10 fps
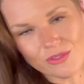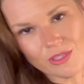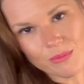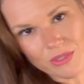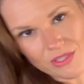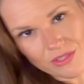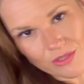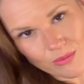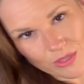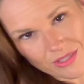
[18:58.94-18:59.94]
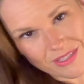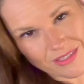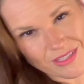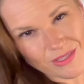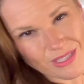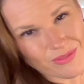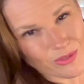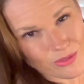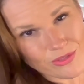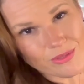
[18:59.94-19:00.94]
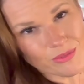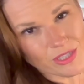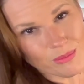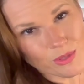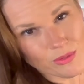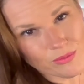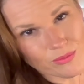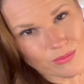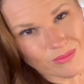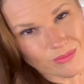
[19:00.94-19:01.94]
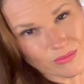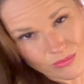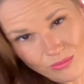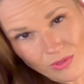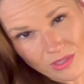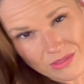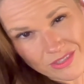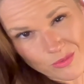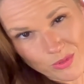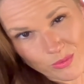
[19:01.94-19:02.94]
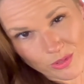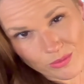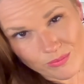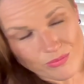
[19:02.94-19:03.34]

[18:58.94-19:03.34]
you're in a place, though, where it's not like you haven't earned some time off. Let's be real.